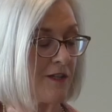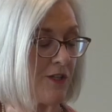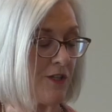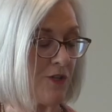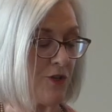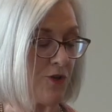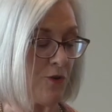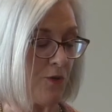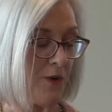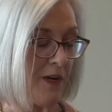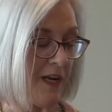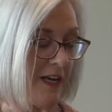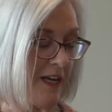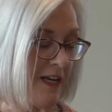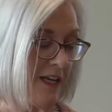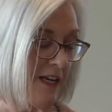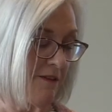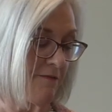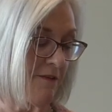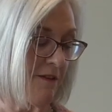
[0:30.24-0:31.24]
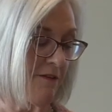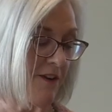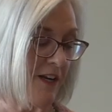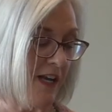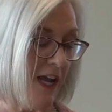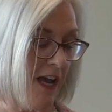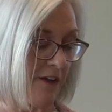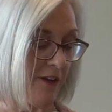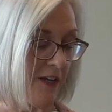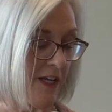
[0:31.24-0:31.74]
to joining Indian
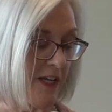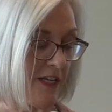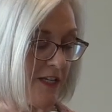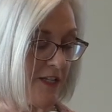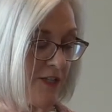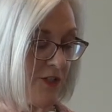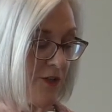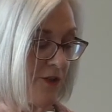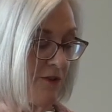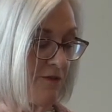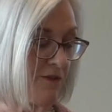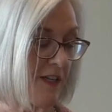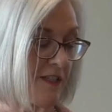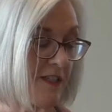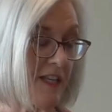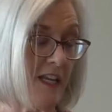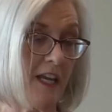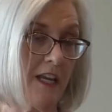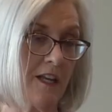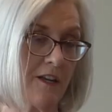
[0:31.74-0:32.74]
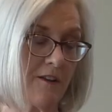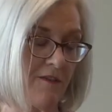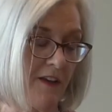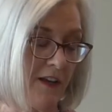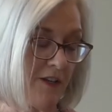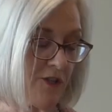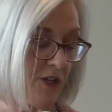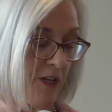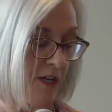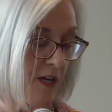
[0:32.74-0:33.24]
River County, he served as the
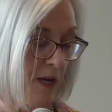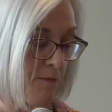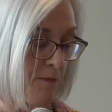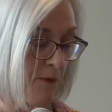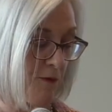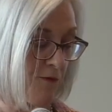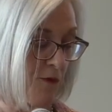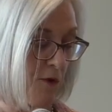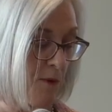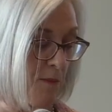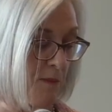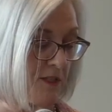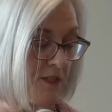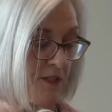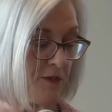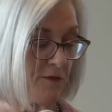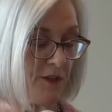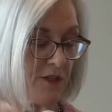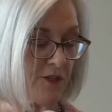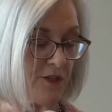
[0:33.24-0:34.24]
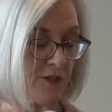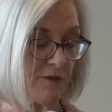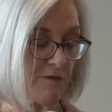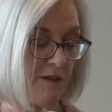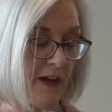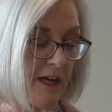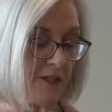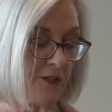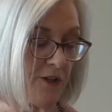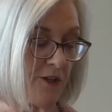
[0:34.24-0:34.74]
Innovation and Performance Division
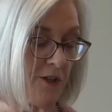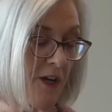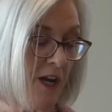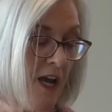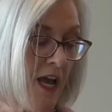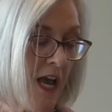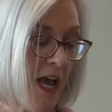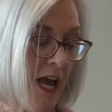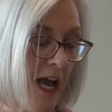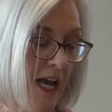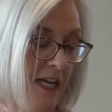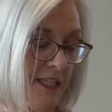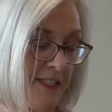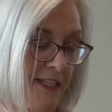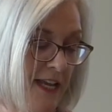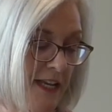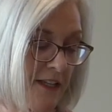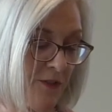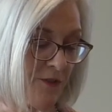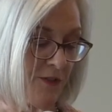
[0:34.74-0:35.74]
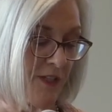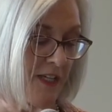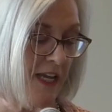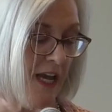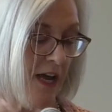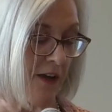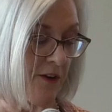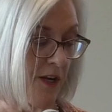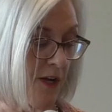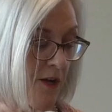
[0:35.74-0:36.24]
Director at St. Lucie
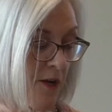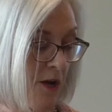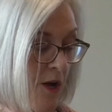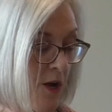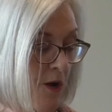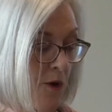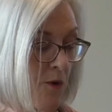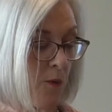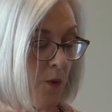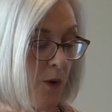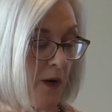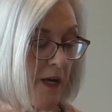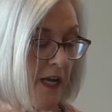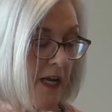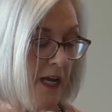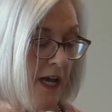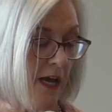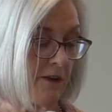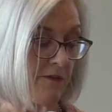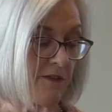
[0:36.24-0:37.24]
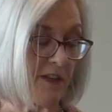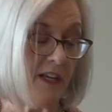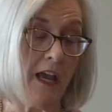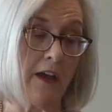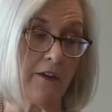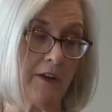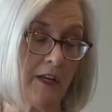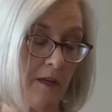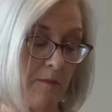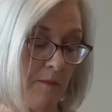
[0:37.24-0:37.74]
County, working out of the
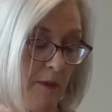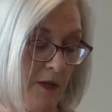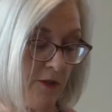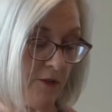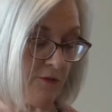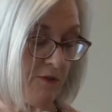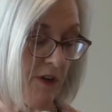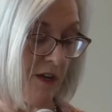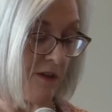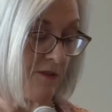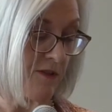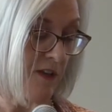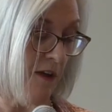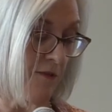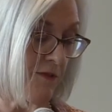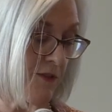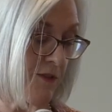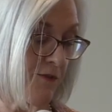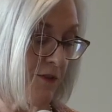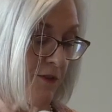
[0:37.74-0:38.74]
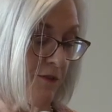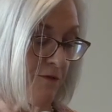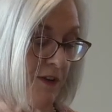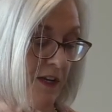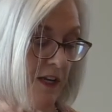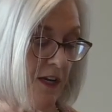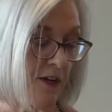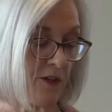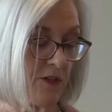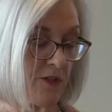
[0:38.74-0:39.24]
County Administrator's Office for
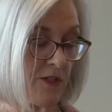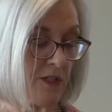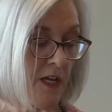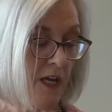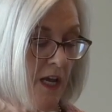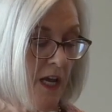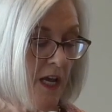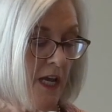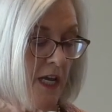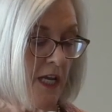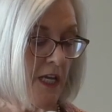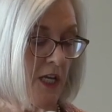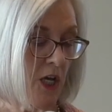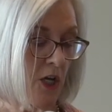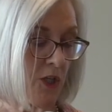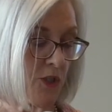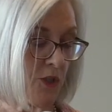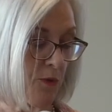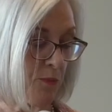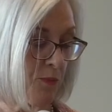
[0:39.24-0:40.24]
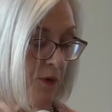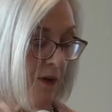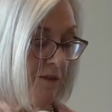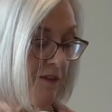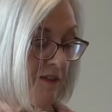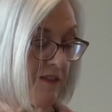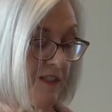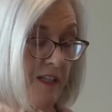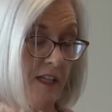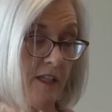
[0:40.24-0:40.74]
3 years. He also
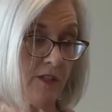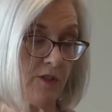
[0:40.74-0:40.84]
previously